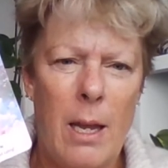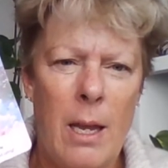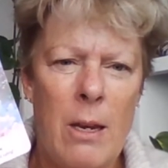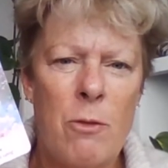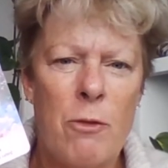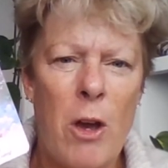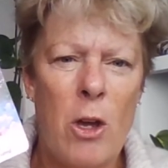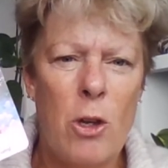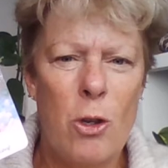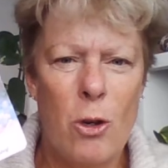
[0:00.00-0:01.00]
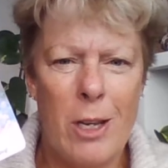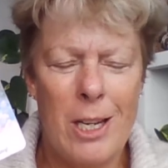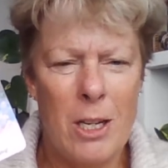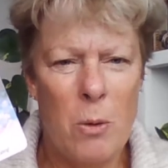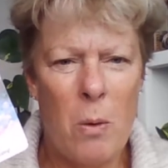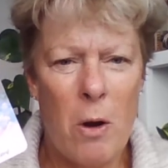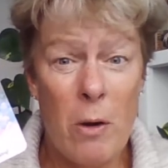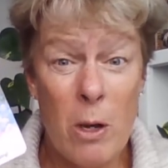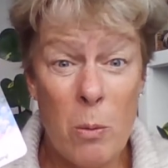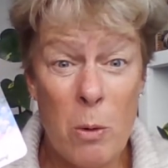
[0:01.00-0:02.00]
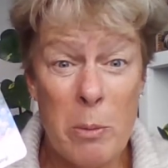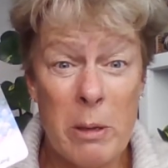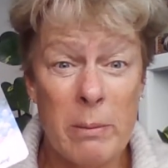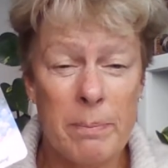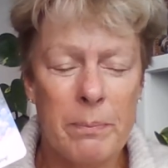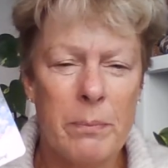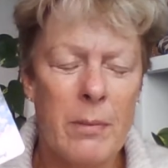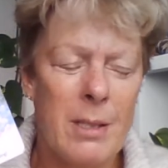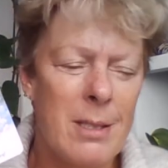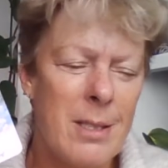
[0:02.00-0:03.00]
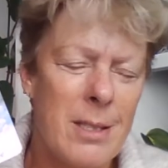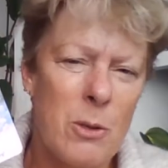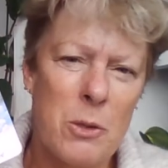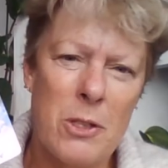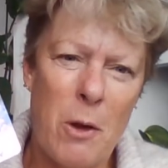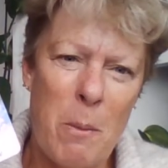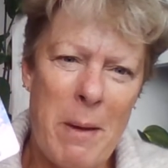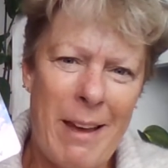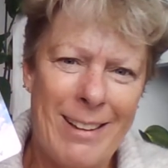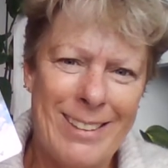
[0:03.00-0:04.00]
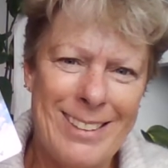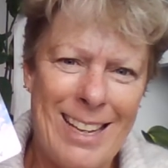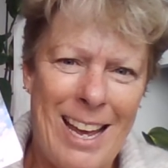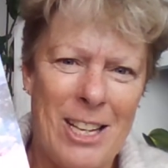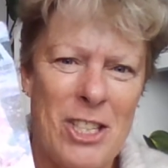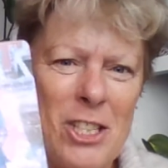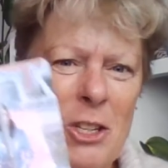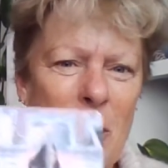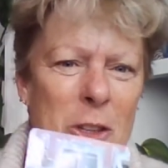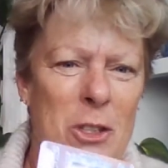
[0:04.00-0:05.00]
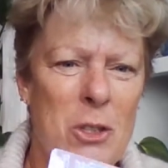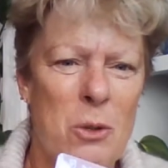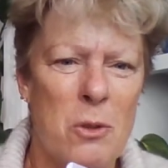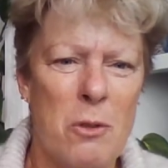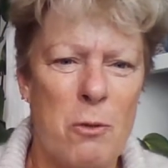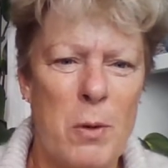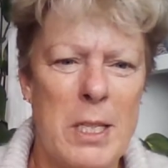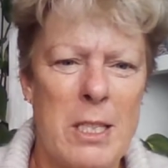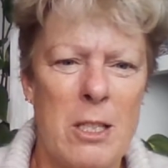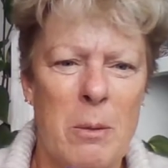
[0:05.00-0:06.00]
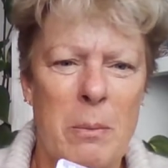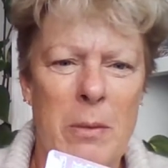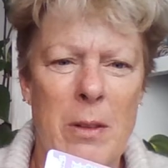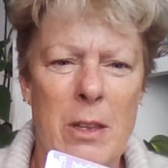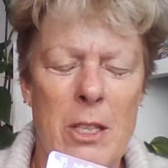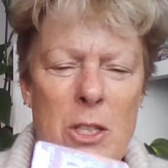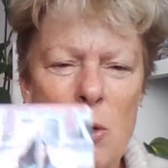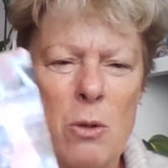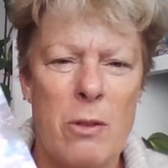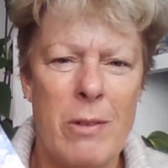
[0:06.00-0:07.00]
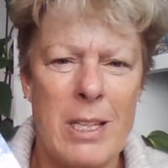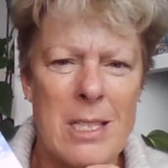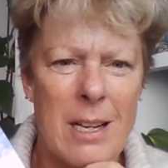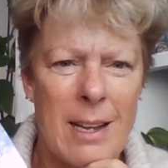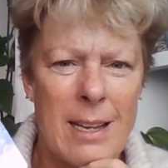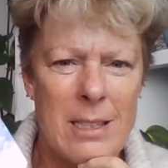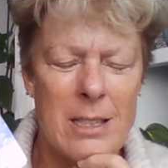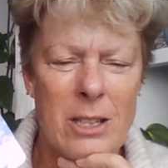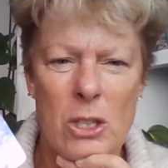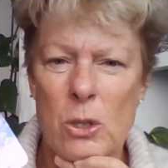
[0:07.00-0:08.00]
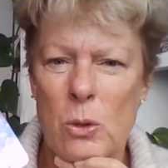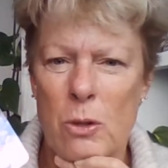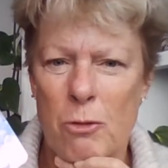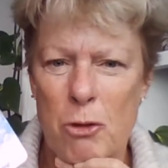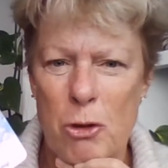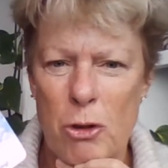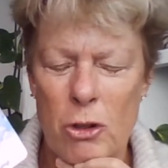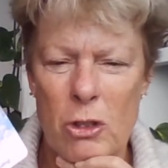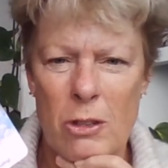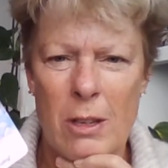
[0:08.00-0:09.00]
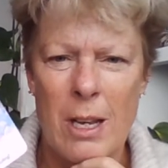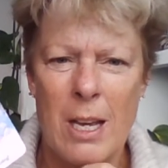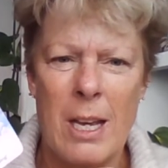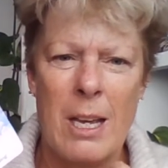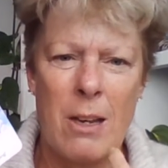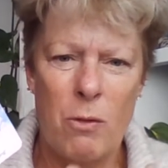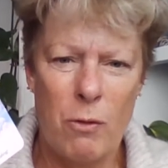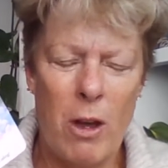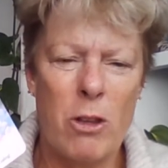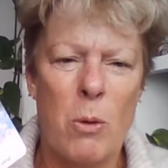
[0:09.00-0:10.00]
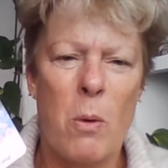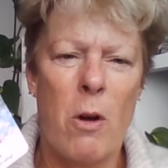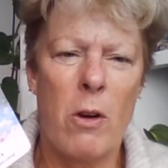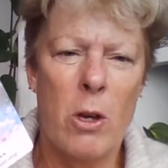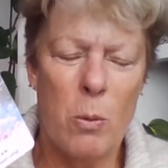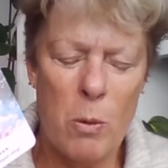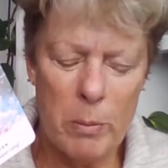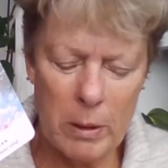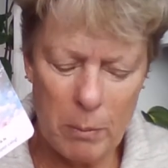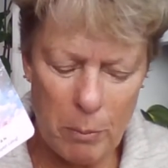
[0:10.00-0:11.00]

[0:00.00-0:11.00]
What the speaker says: Invoke your inner warrior woman. This is also about, she's got the sword of wisdom, the sword of intellect, the sword of truth. Invoke the warrior woman.